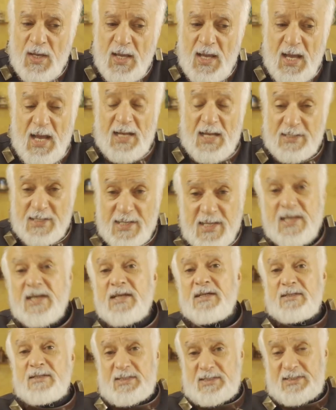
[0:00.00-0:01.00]
And
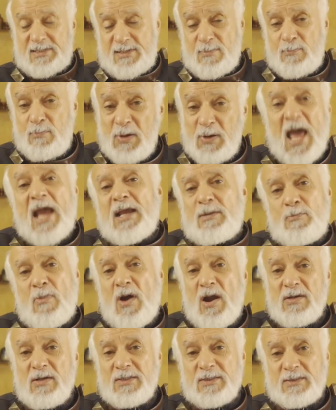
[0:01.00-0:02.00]
here is a black
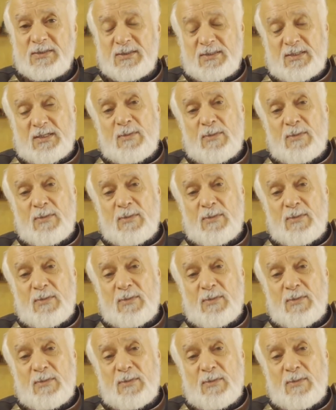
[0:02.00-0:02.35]
marlin.